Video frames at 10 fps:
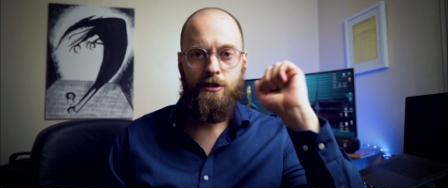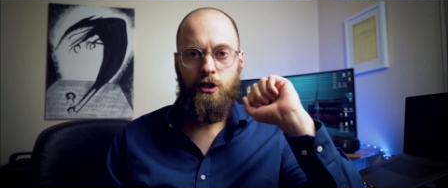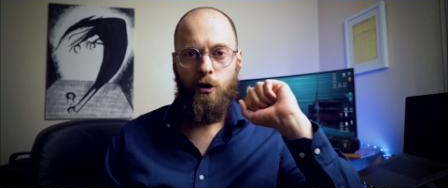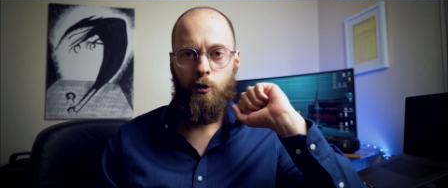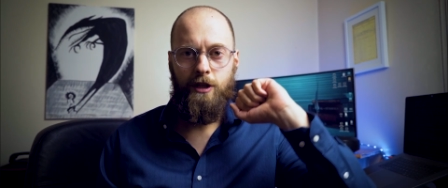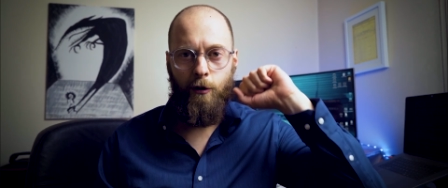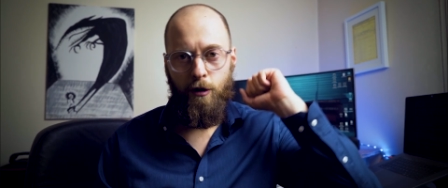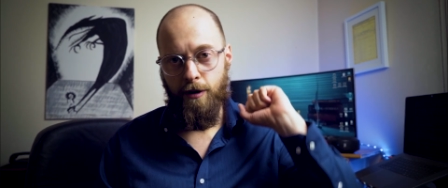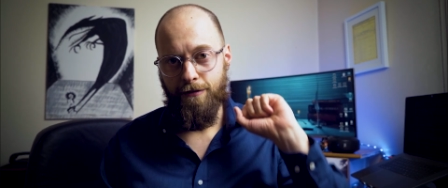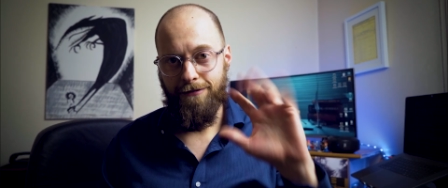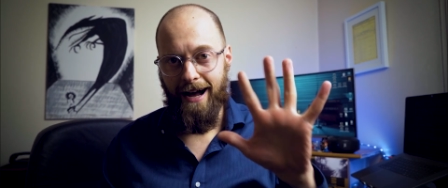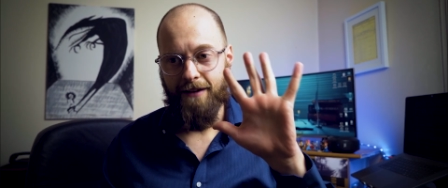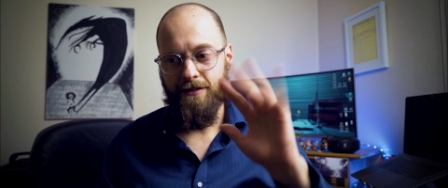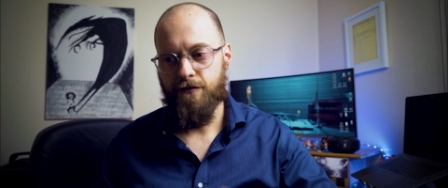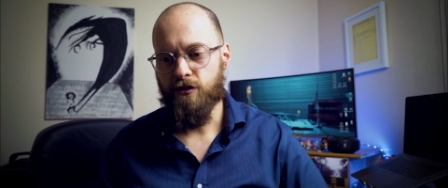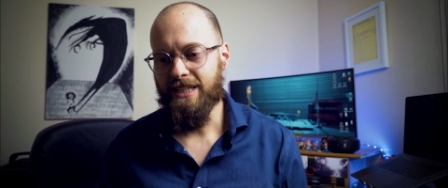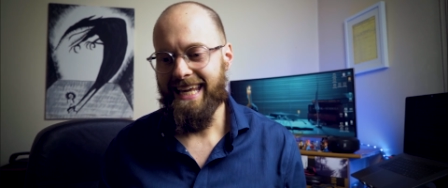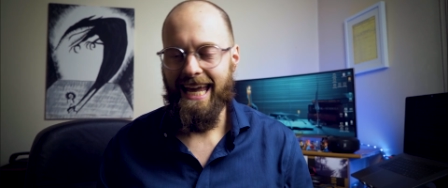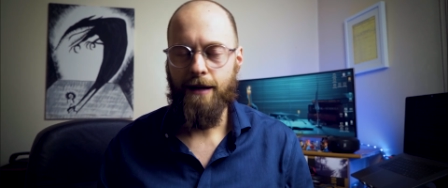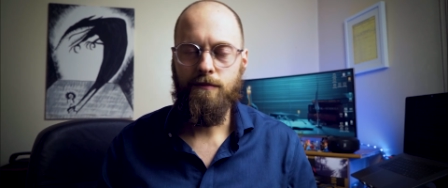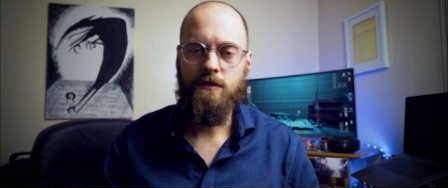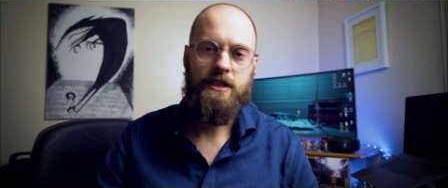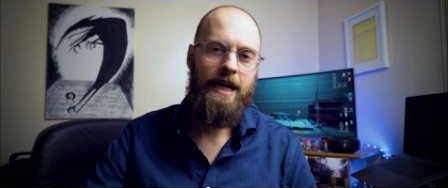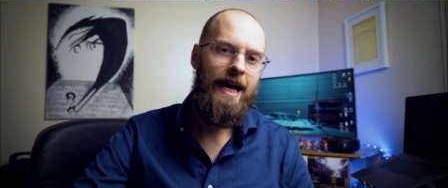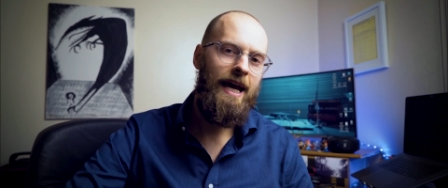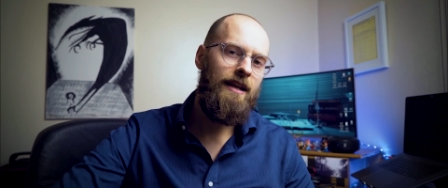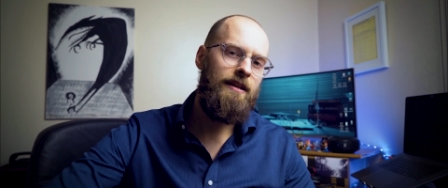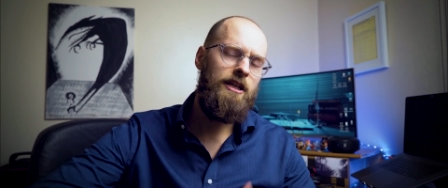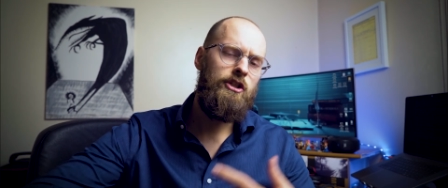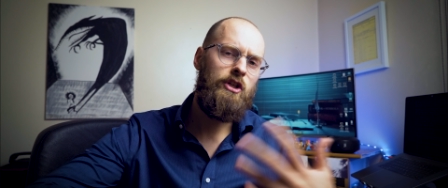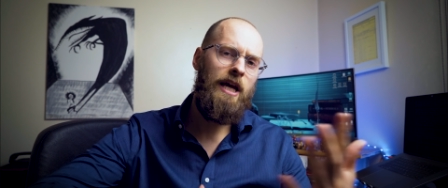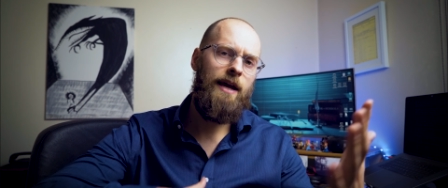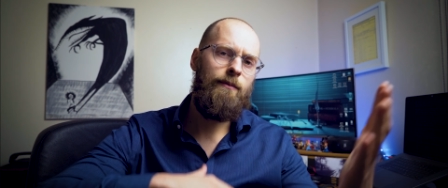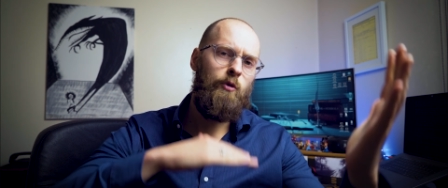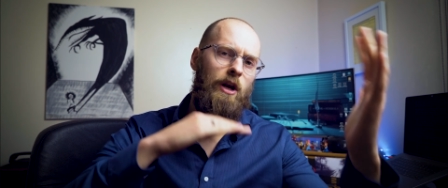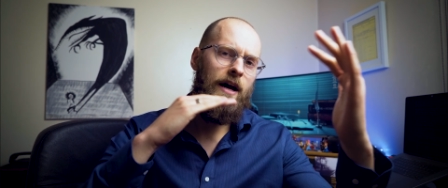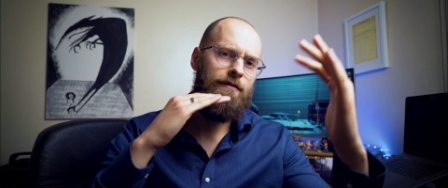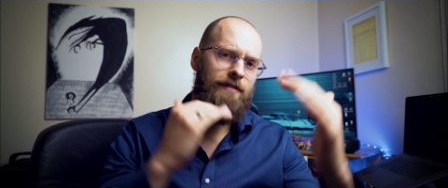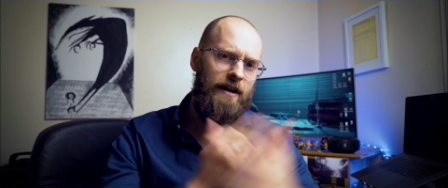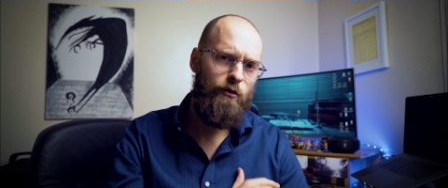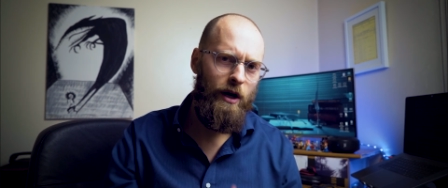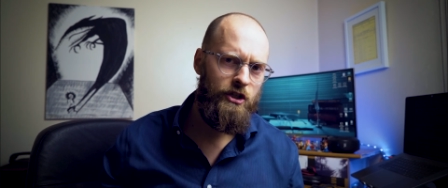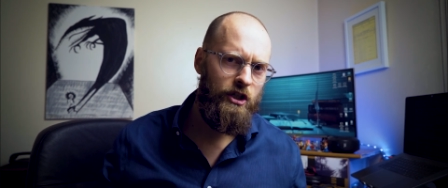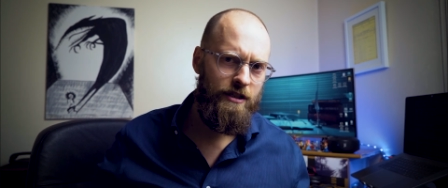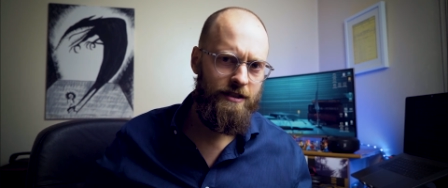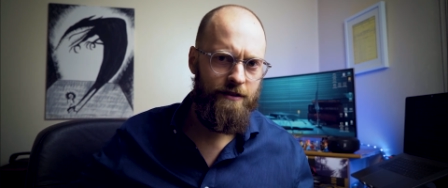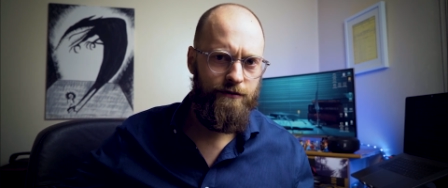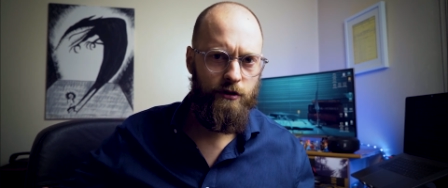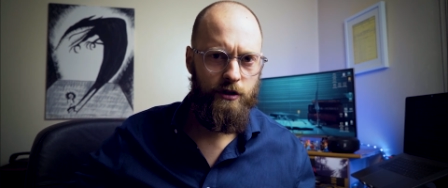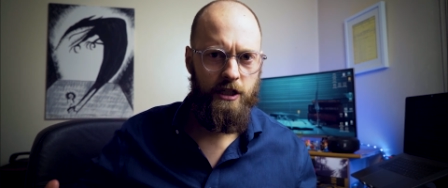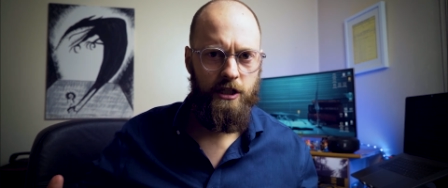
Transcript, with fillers: So there will be five different games and each game will have five questions and for